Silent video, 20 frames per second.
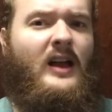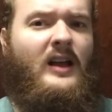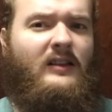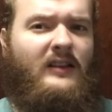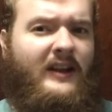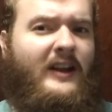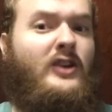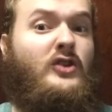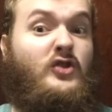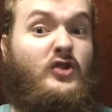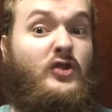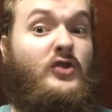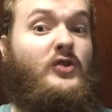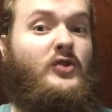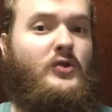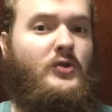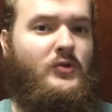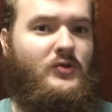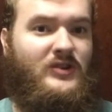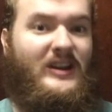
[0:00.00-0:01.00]
like a
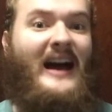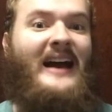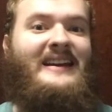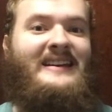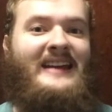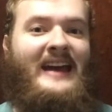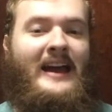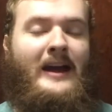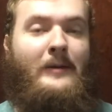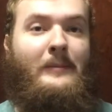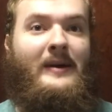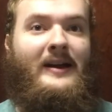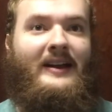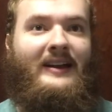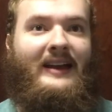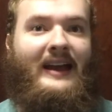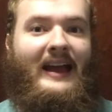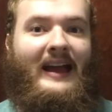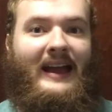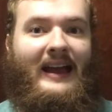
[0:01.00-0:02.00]
true
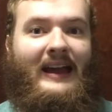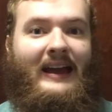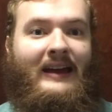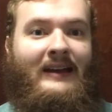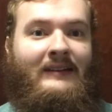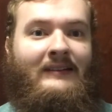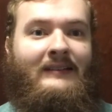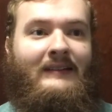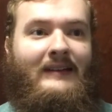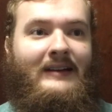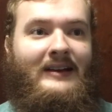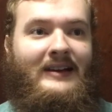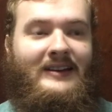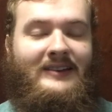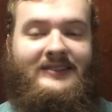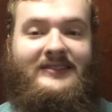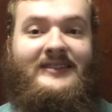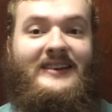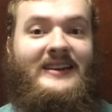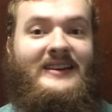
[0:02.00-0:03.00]
dynamic and
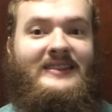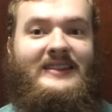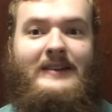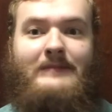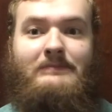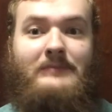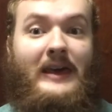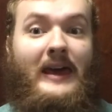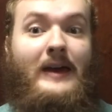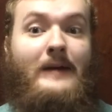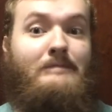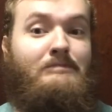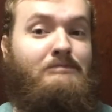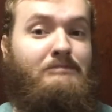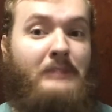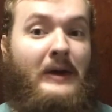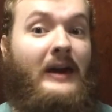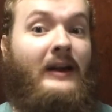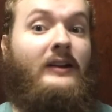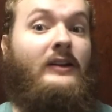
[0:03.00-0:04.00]
seeing them get
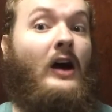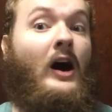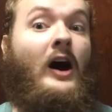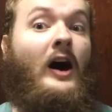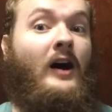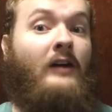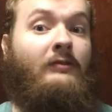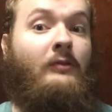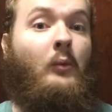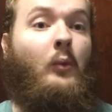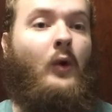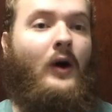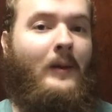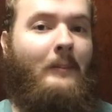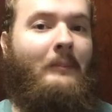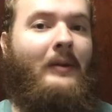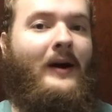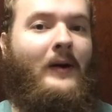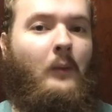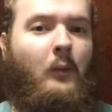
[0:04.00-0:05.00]
picked off one
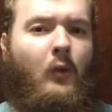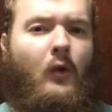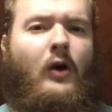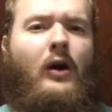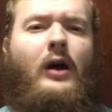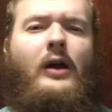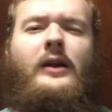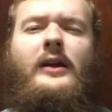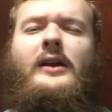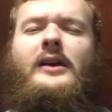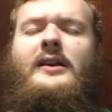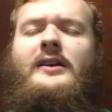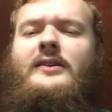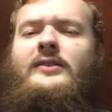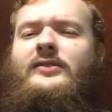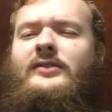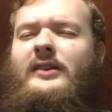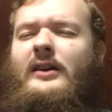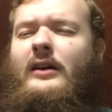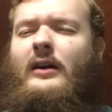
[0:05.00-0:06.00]
by one
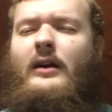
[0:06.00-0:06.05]
is